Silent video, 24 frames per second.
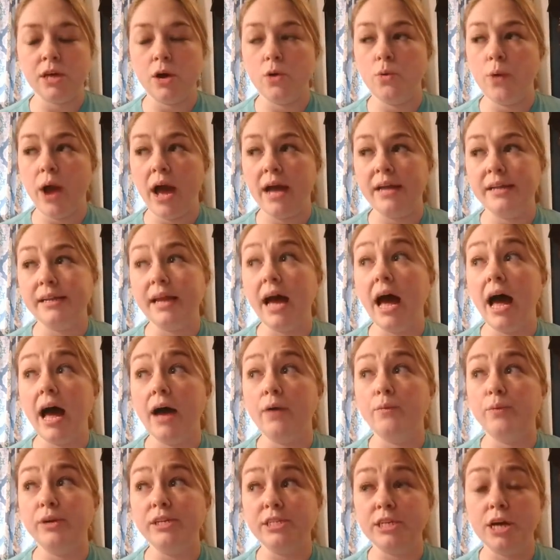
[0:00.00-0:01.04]
So at
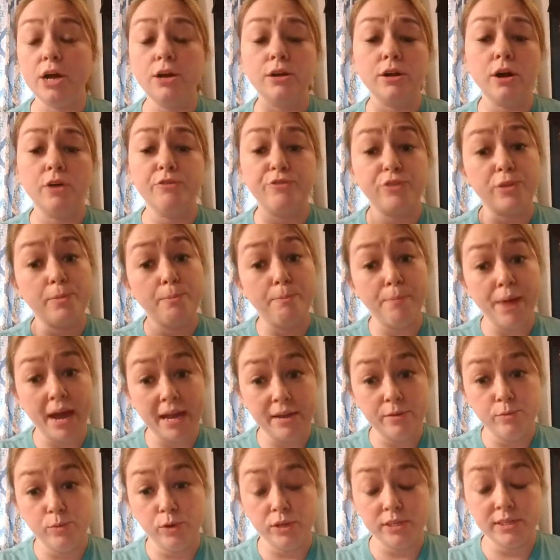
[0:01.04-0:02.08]
night, we turn off the
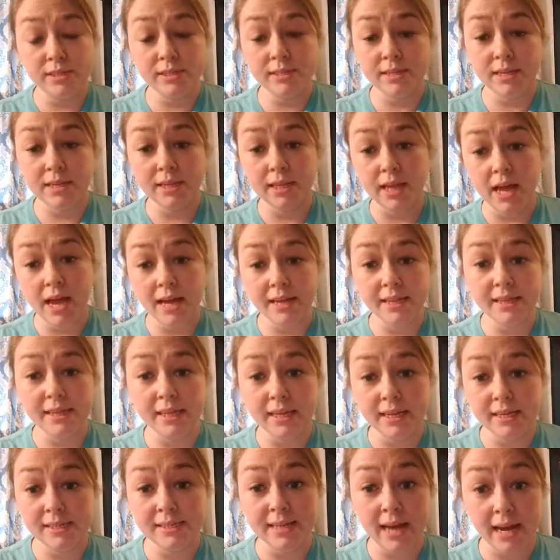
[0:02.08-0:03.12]
main ones in like
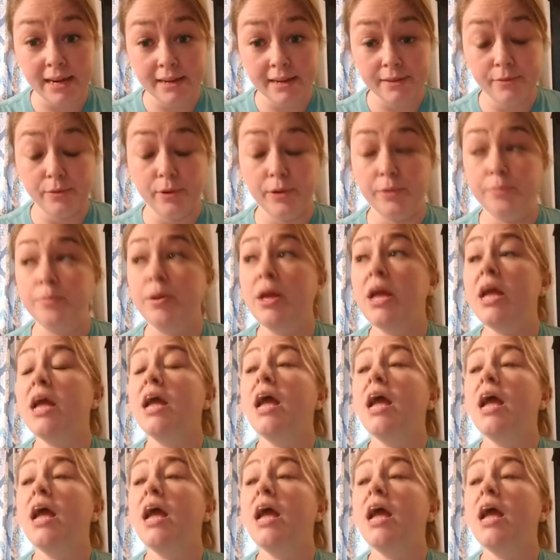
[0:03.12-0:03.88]
the dining room.